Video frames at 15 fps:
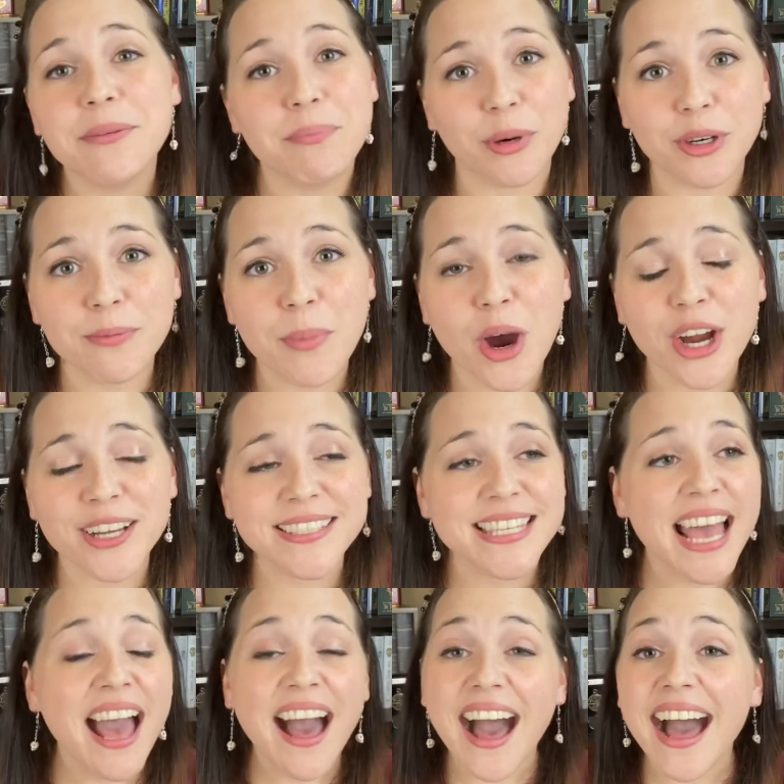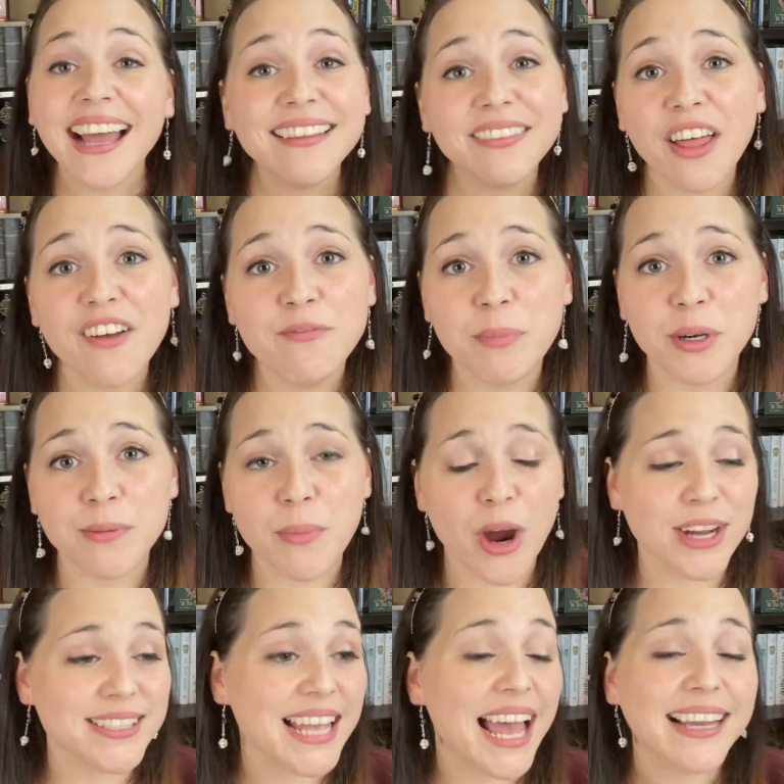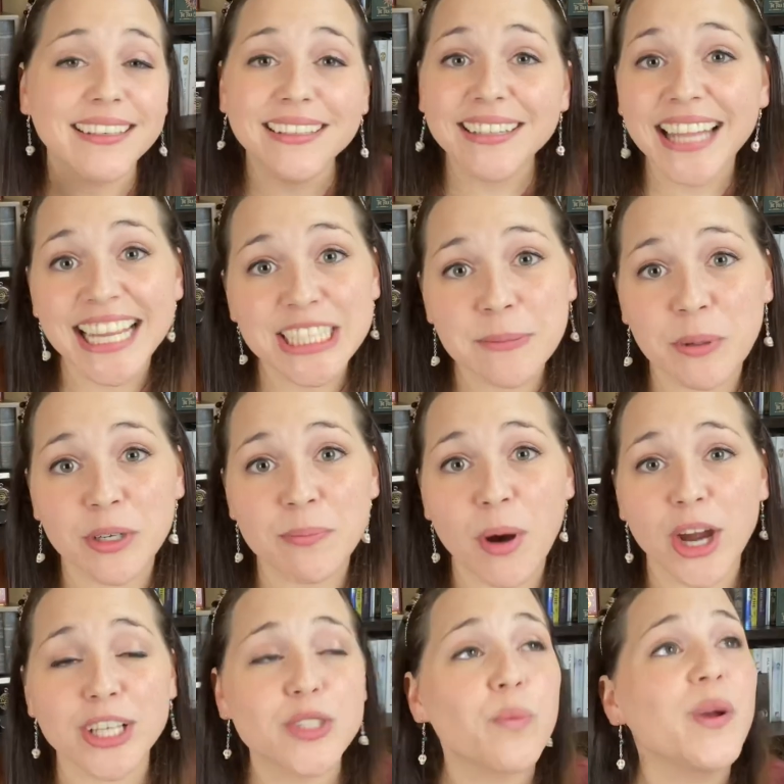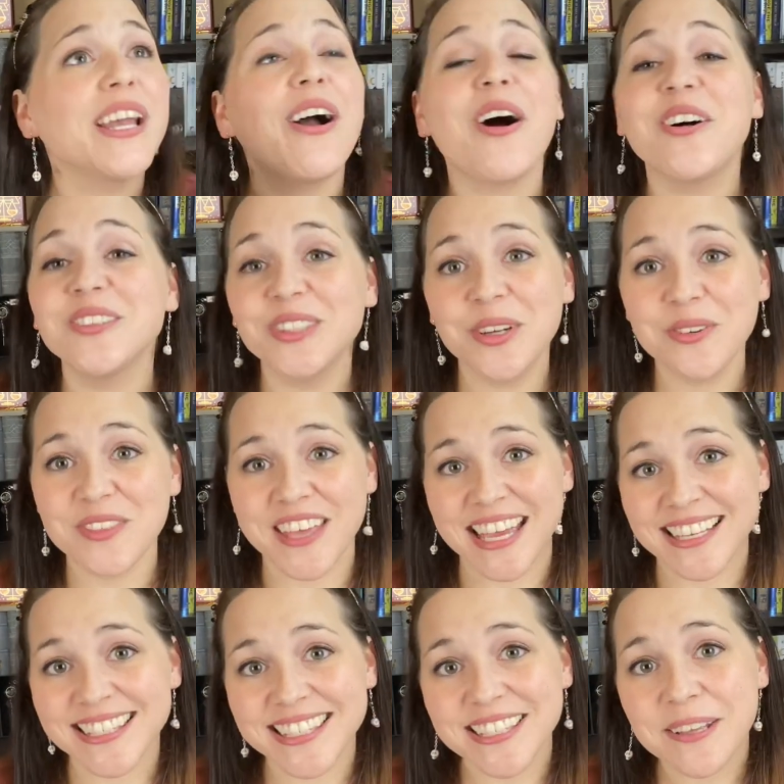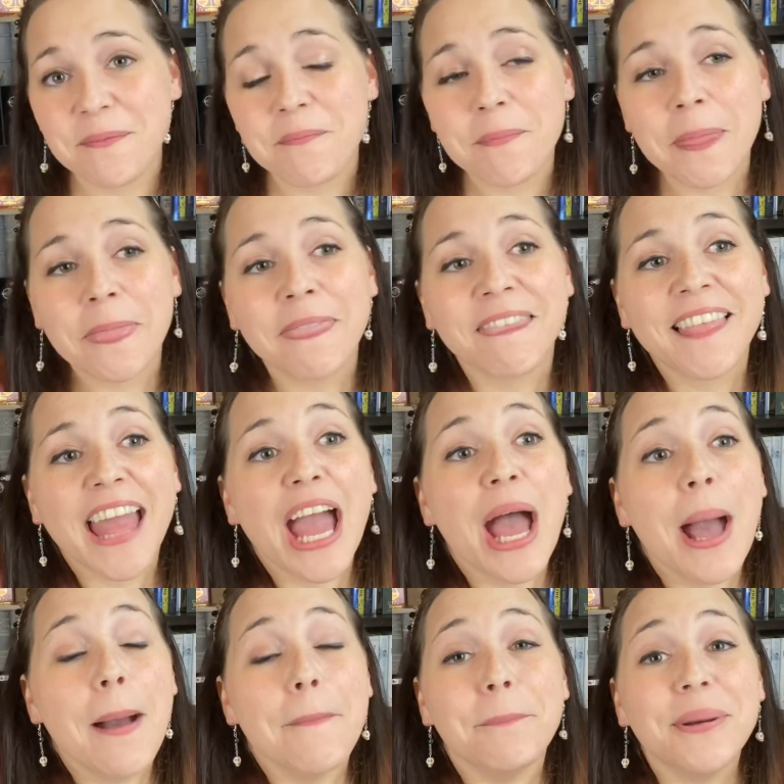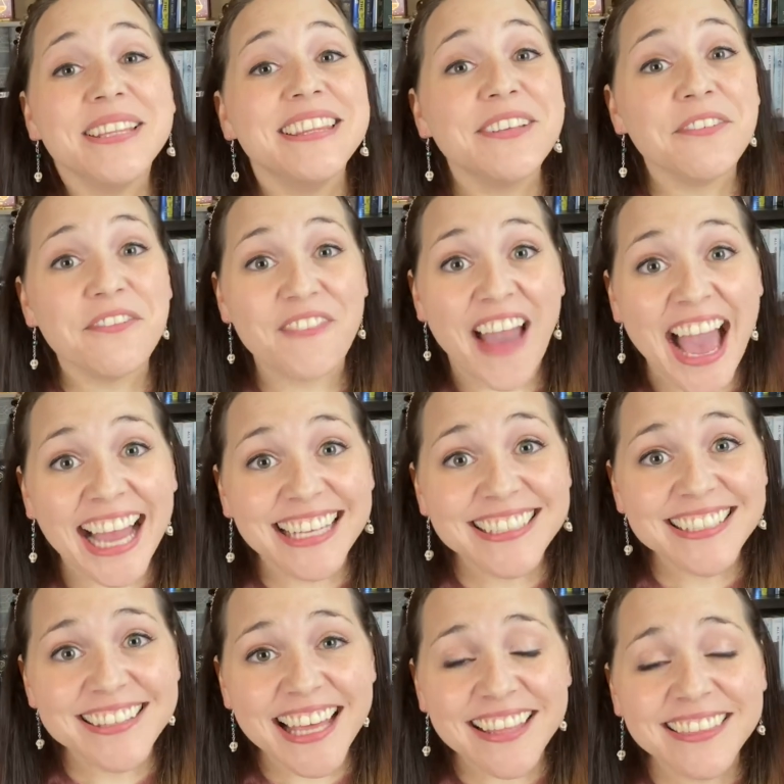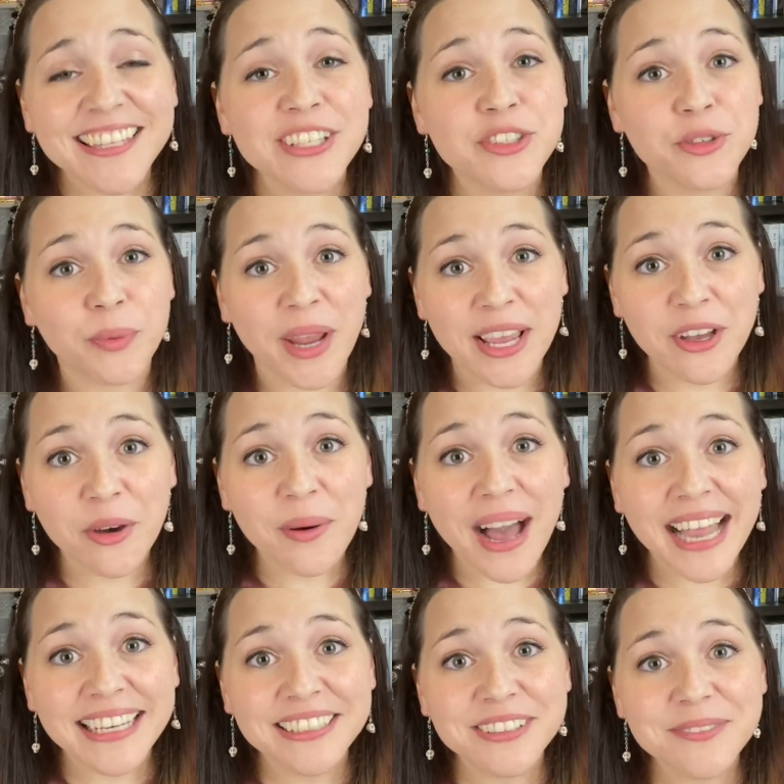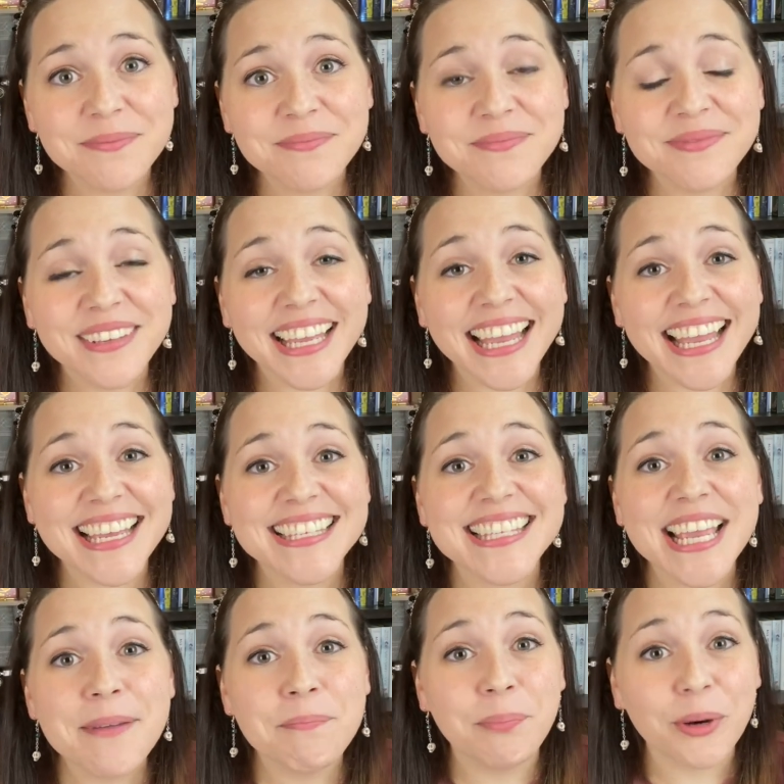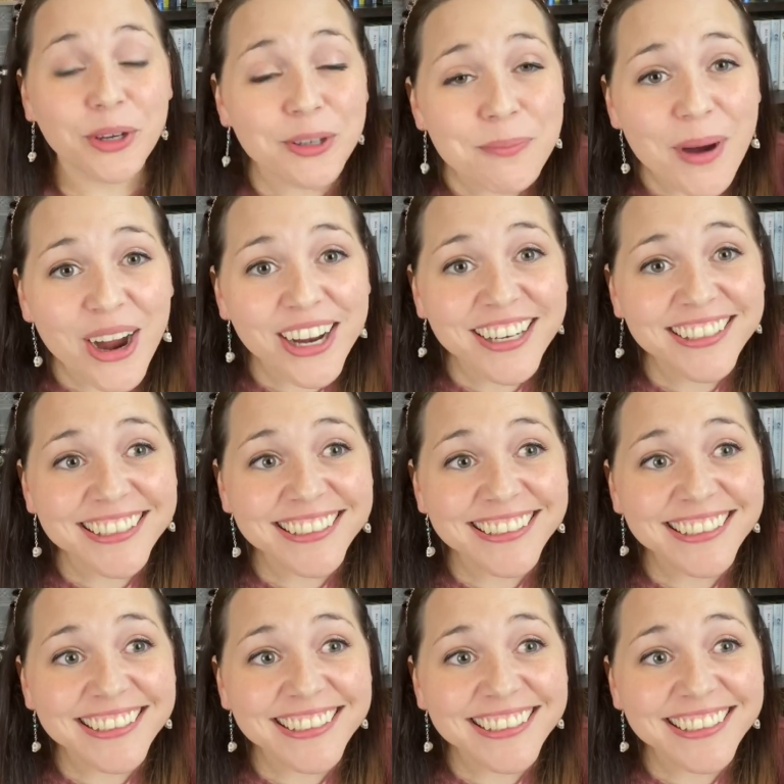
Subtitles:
bookmarks. I love bookmarks. I collect bookmarks. We all know this. But the fact that the Draco item is a bookmark